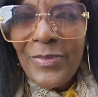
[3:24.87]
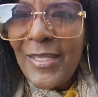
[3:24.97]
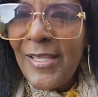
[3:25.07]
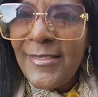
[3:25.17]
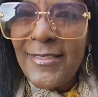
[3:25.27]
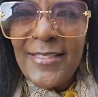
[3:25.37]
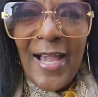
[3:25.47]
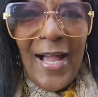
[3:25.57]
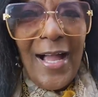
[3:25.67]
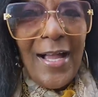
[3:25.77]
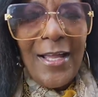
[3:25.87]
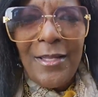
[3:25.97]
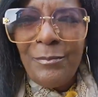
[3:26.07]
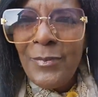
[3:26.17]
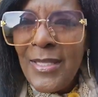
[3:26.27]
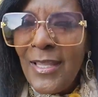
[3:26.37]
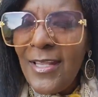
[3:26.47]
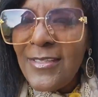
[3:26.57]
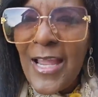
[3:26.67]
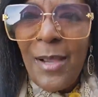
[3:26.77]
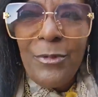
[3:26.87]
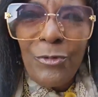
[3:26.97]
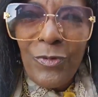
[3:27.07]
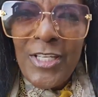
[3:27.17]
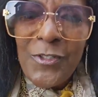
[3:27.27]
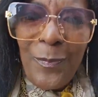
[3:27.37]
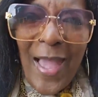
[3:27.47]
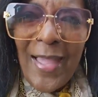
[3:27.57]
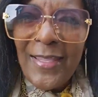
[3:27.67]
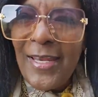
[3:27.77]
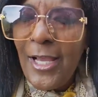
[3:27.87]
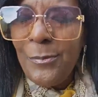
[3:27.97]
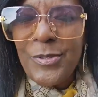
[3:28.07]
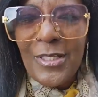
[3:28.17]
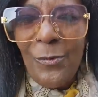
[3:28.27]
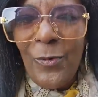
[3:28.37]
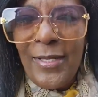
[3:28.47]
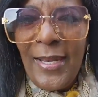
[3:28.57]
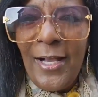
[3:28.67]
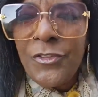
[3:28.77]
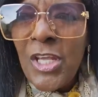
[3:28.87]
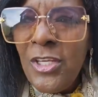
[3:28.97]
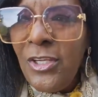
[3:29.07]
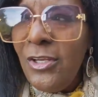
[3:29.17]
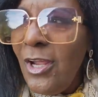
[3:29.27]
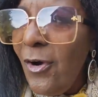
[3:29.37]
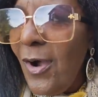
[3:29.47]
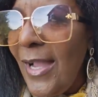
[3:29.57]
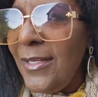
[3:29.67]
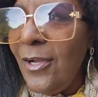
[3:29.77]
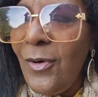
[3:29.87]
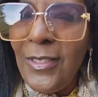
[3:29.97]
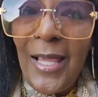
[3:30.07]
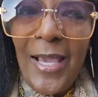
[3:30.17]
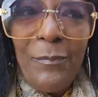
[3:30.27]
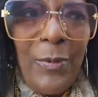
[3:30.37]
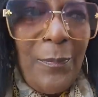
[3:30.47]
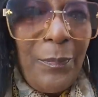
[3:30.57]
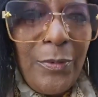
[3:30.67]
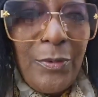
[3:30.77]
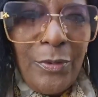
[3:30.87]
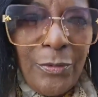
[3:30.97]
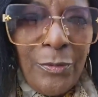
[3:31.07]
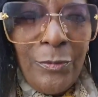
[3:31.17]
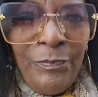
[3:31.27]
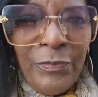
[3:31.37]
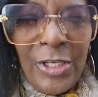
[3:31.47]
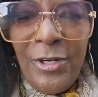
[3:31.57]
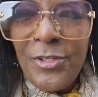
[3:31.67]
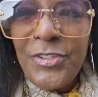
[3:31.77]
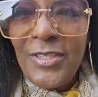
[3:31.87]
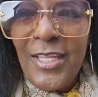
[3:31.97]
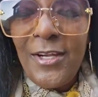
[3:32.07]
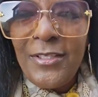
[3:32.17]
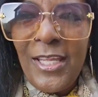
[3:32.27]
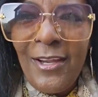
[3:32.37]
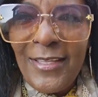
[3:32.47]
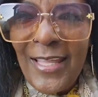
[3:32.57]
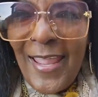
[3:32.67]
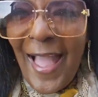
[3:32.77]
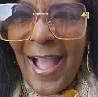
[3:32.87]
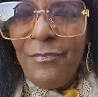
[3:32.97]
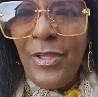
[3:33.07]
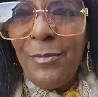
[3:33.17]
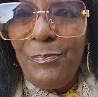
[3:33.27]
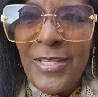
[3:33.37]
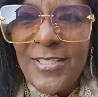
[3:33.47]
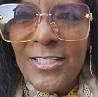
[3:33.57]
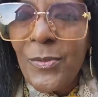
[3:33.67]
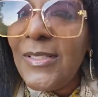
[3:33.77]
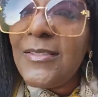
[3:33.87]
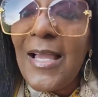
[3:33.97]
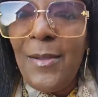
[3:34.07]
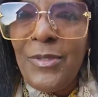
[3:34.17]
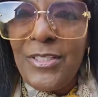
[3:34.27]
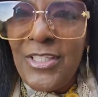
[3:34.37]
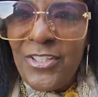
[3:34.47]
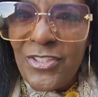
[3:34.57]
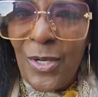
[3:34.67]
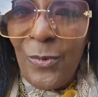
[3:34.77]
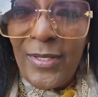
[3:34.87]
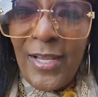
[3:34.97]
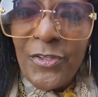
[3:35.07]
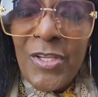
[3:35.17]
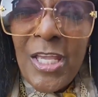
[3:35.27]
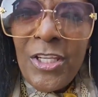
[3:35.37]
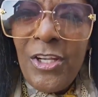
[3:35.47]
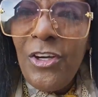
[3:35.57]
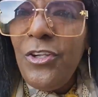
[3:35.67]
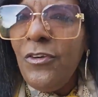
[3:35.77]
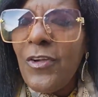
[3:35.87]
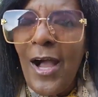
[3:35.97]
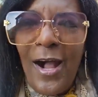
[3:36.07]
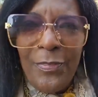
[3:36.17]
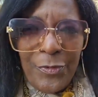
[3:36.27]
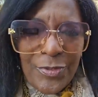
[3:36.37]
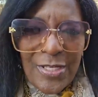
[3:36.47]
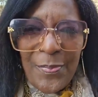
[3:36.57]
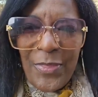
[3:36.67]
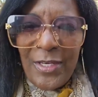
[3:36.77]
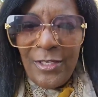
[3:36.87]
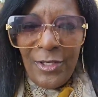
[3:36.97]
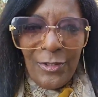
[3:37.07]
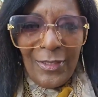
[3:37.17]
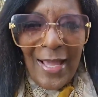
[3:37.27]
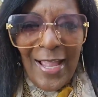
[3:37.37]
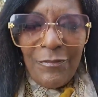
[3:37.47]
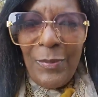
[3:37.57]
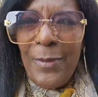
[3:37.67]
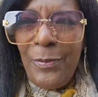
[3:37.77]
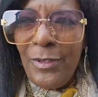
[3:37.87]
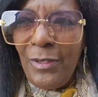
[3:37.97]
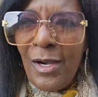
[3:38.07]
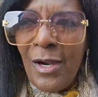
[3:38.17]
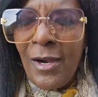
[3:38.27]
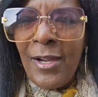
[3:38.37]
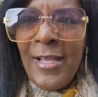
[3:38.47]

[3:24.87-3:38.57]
It's time. It's time to reach back and help someone else. I know a lot of people who, so they have their business. Well, it's time to teach someone else. You've gone through something in your life. People are